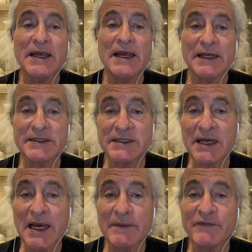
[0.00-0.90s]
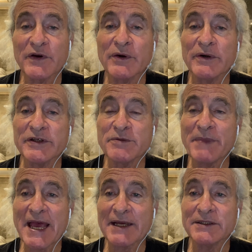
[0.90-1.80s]
and Skype for calls
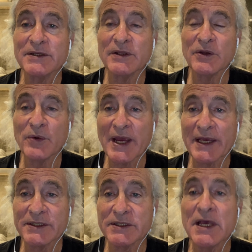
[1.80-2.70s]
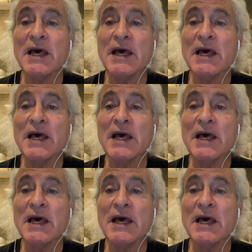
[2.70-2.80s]
back to the US.